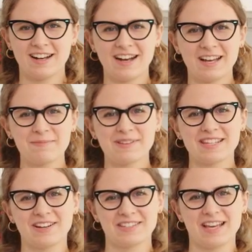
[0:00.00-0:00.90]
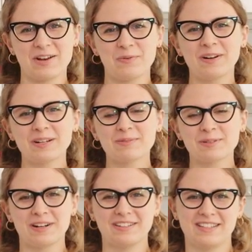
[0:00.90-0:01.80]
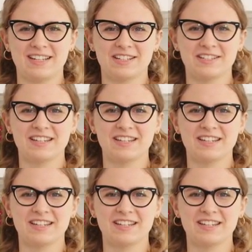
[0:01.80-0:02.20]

Hi, I'm Izy Hossack. Welcome to Wild Dish.